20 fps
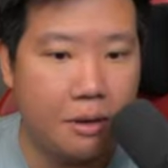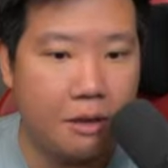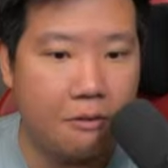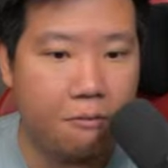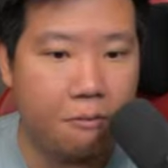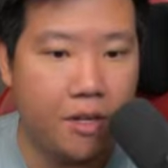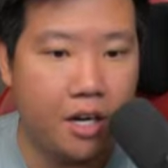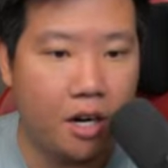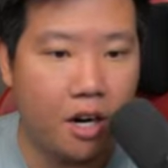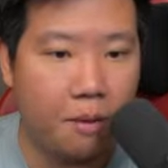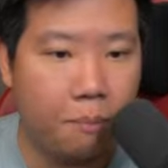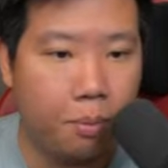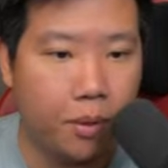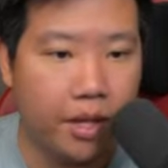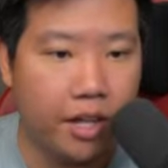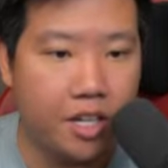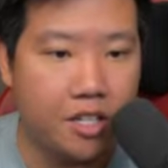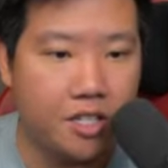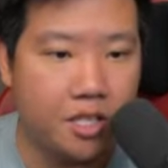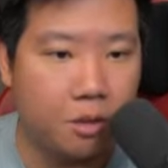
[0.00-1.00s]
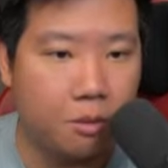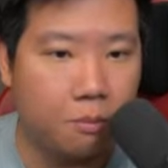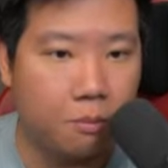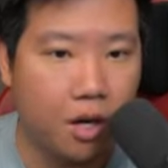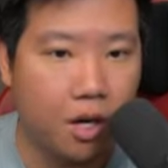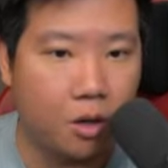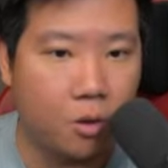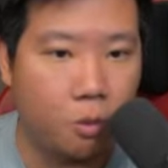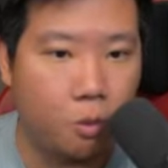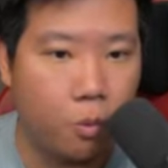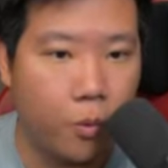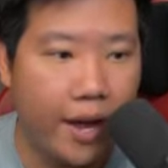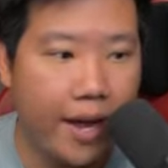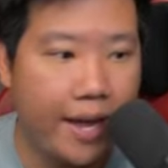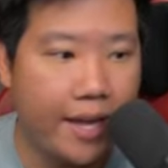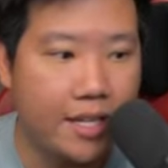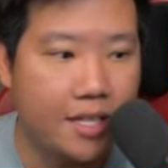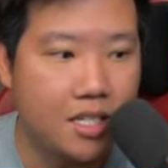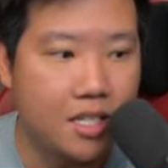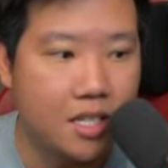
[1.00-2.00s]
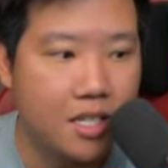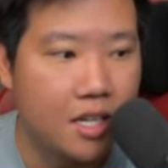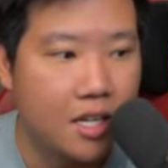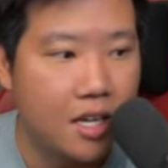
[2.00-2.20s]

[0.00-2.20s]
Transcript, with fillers: if there are players that will mark red.